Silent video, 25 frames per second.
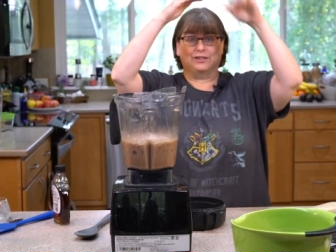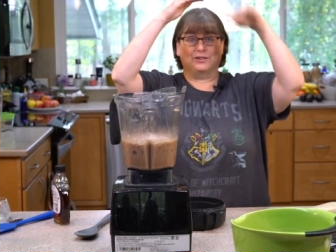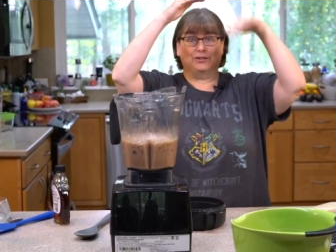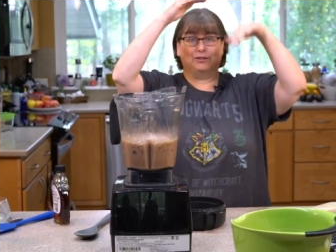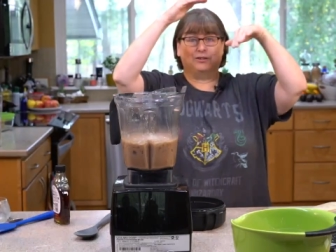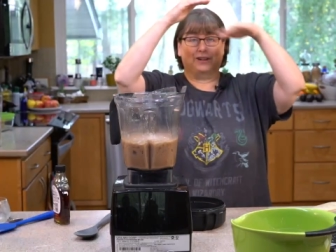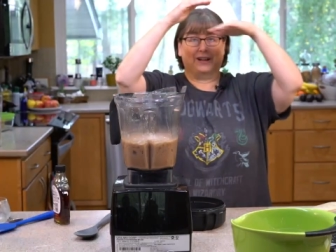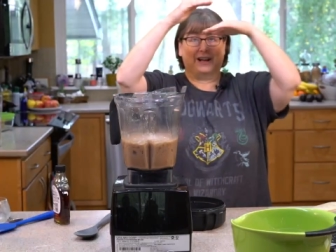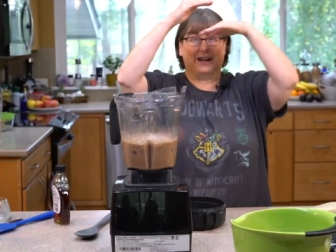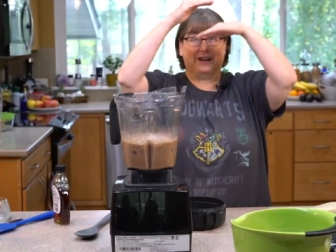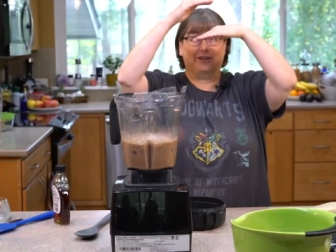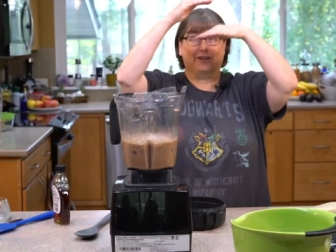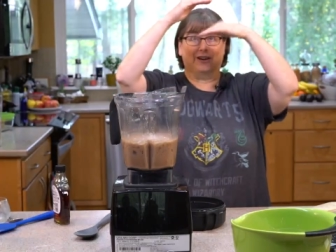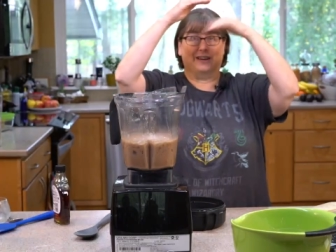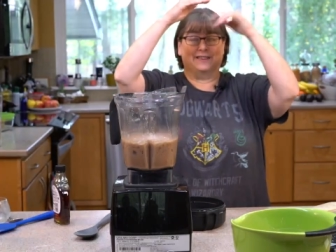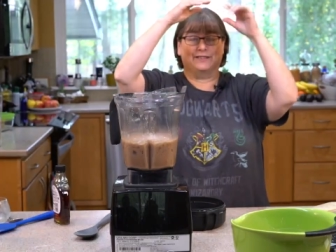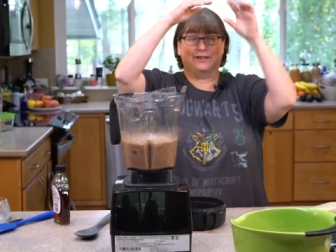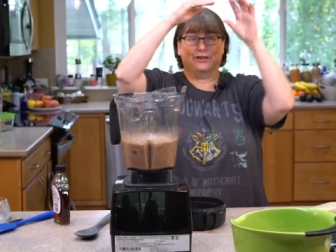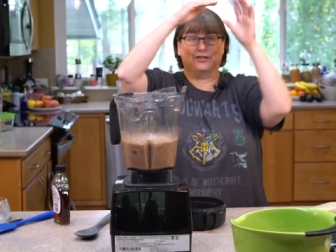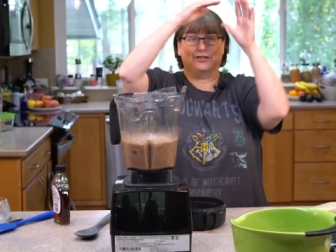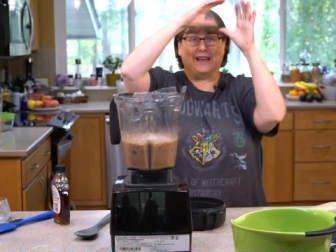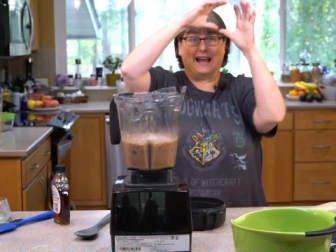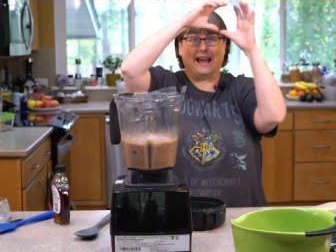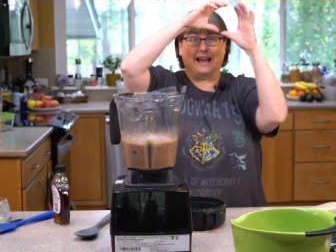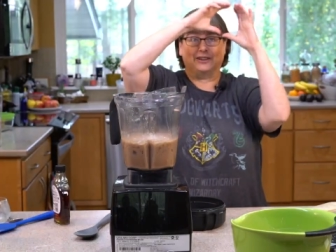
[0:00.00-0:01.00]
little gutter, and
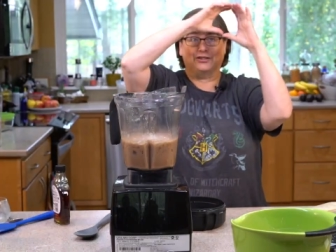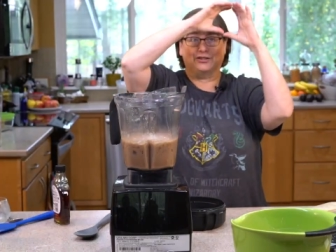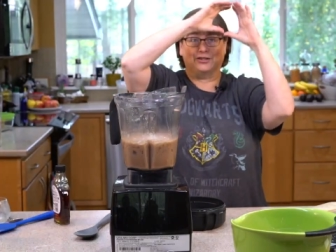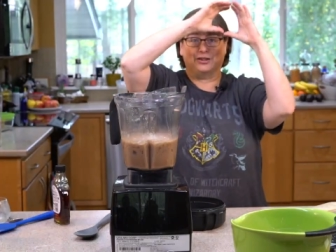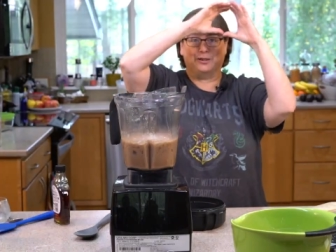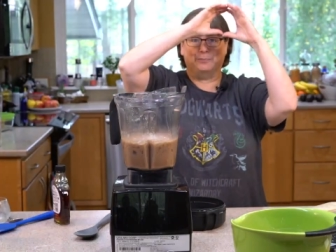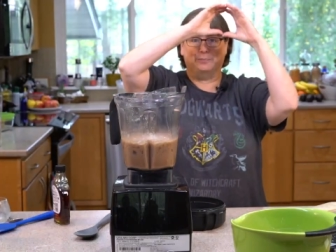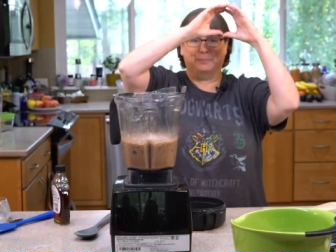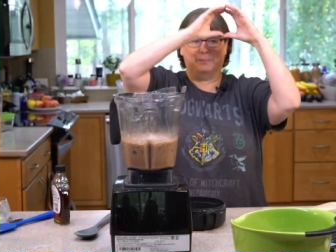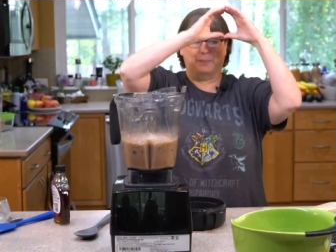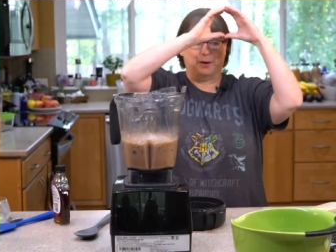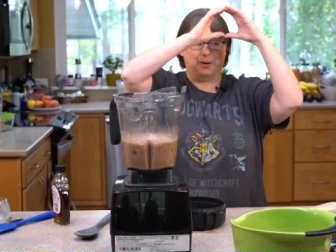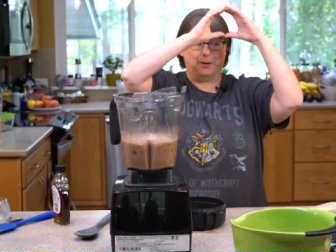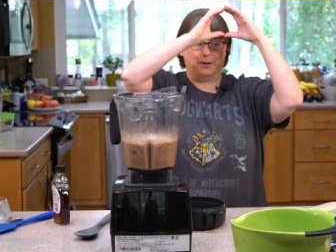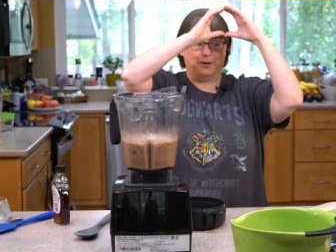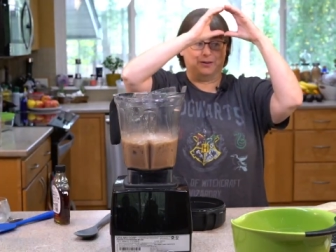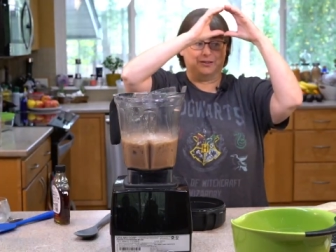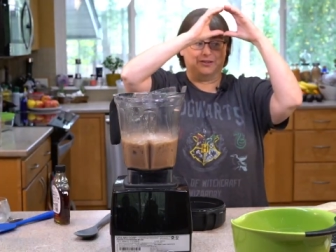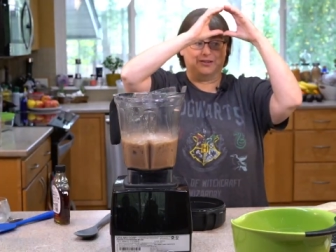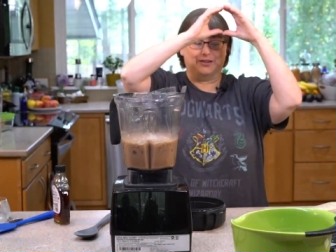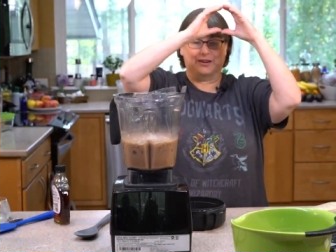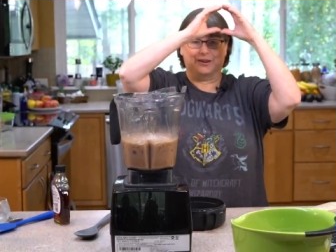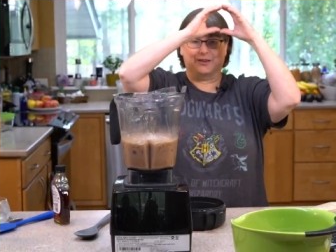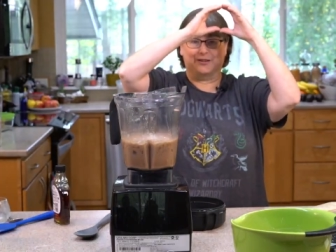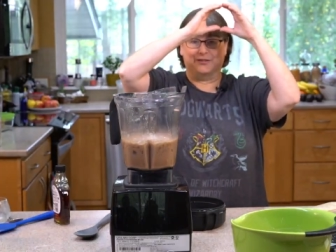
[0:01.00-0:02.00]
there's actually
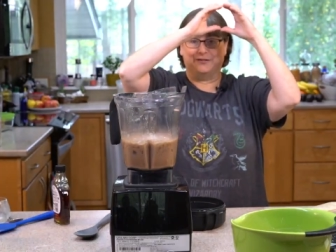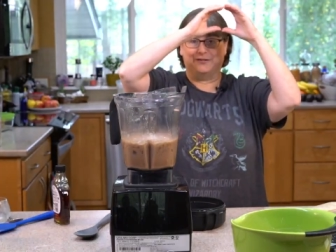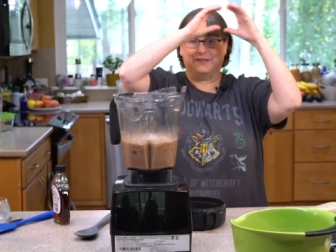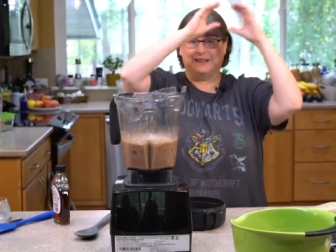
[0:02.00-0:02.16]
birds that are